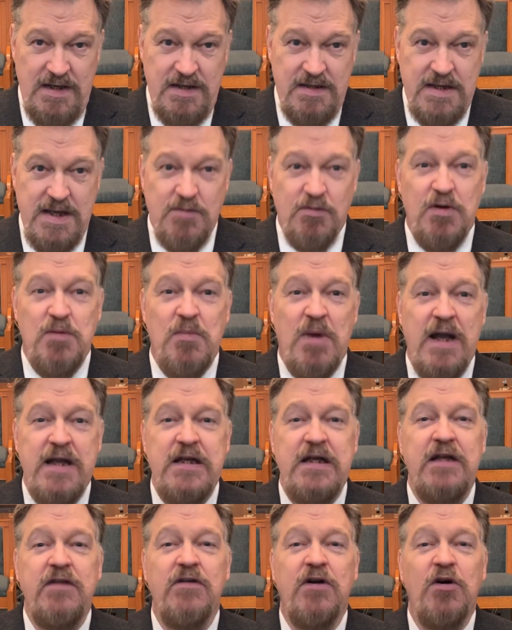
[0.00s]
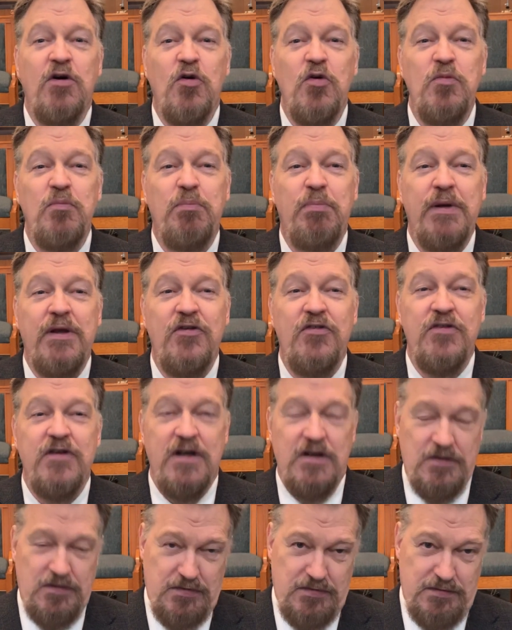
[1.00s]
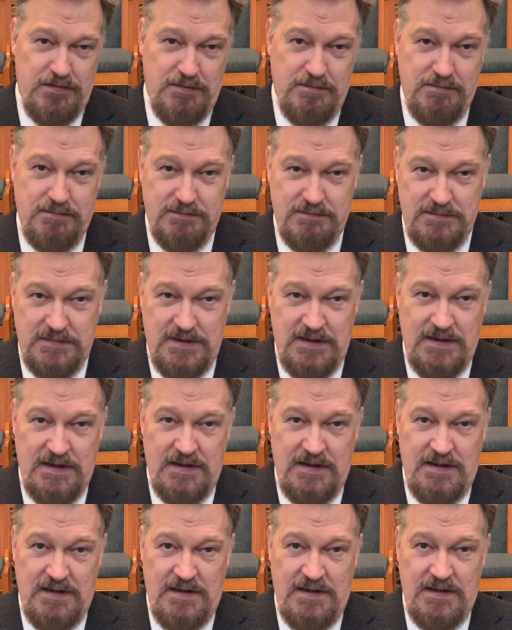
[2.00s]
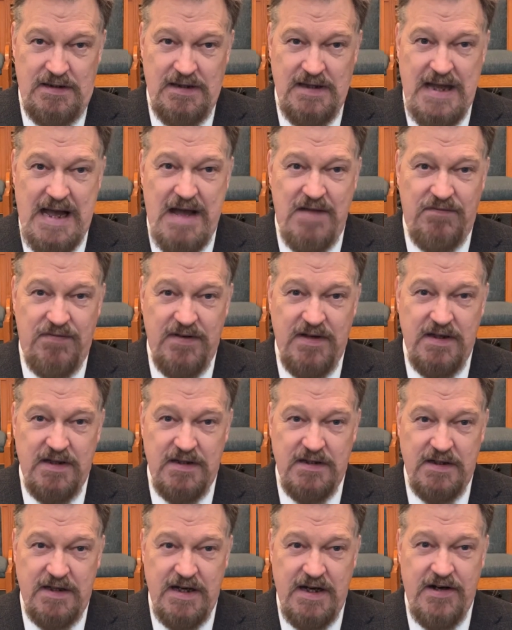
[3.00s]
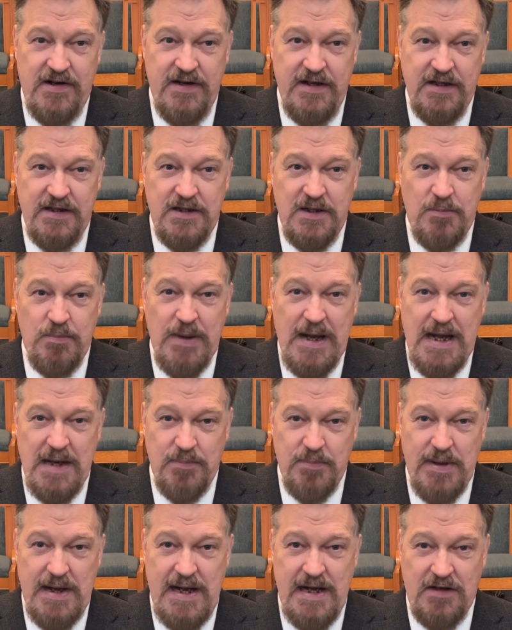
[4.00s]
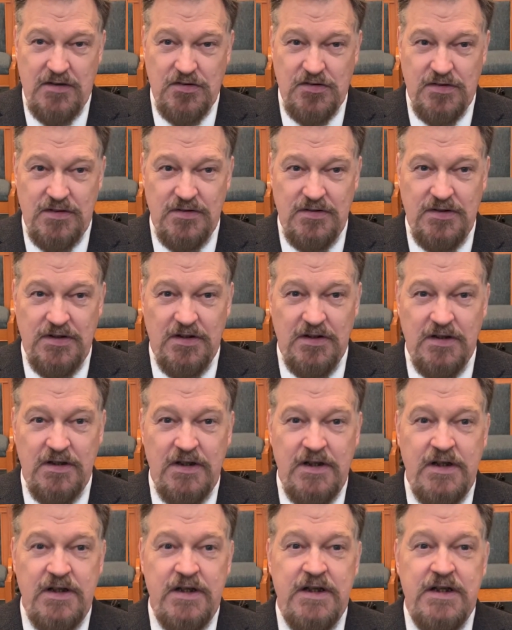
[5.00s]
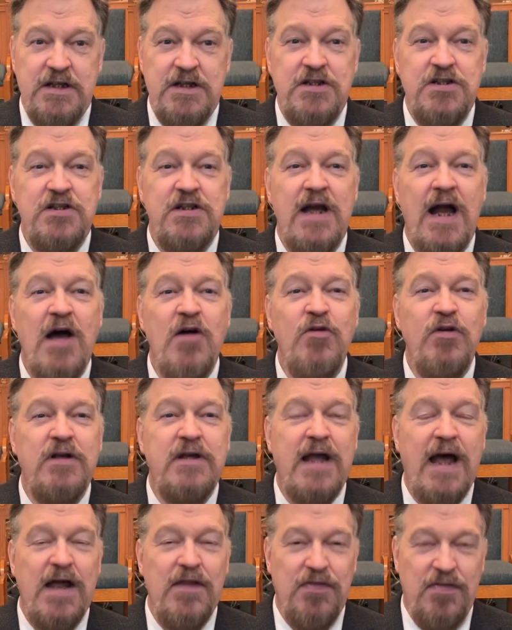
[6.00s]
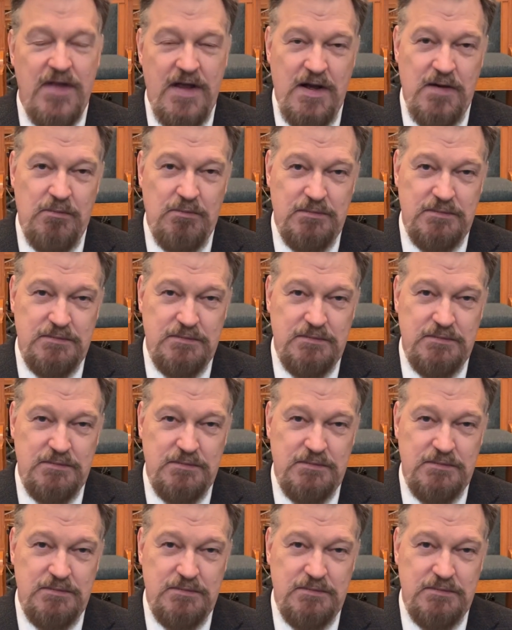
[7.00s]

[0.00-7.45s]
They were minding their own business, laughing and carrying their backpacks, until he shouted at them,